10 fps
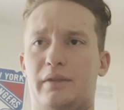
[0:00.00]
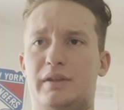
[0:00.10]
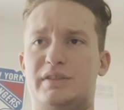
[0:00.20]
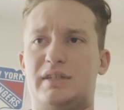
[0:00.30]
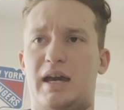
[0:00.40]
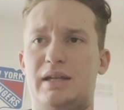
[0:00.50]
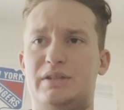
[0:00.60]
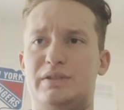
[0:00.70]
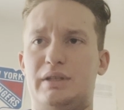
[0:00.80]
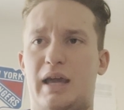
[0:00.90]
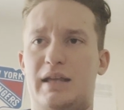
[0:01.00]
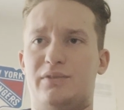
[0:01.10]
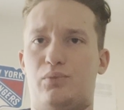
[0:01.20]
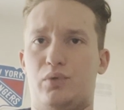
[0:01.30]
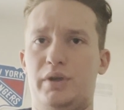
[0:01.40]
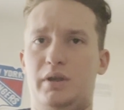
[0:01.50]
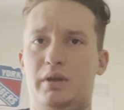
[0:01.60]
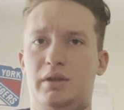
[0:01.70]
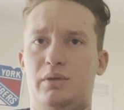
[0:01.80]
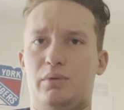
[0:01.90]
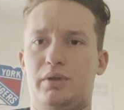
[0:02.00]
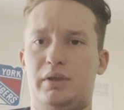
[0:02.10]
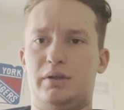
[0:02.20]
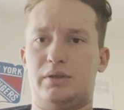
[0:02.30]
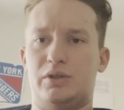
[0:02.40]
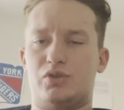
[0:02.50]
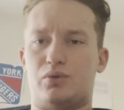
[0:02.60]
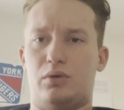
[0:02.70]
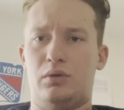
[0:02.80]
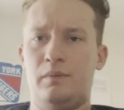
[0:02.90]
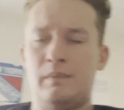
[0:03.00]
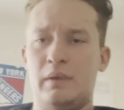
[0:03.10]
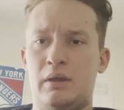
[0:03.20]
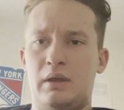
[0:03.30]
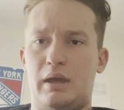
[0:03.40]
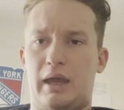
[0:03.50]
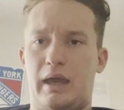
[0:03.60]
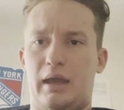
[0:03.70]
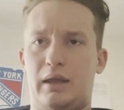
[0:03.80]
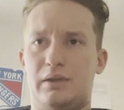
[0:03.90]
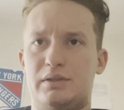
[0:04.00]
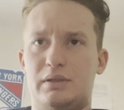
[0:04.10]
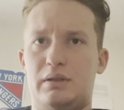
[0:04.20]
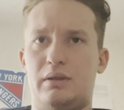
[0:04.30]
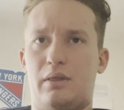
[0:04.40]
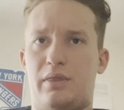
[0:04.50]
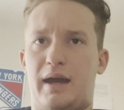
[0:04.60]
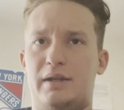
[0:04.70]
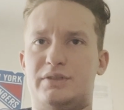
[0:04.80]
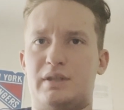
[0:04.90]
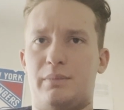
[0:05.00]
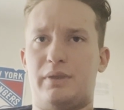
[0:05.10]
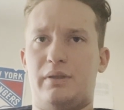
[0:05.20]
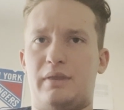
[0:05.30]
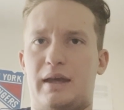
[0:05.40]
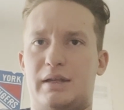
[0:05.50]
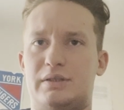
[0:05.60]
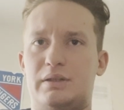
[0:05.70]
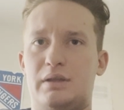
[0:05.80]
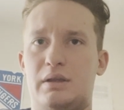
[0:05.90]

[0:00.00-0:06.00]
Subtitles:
This guy has really, really good control, and that is something that,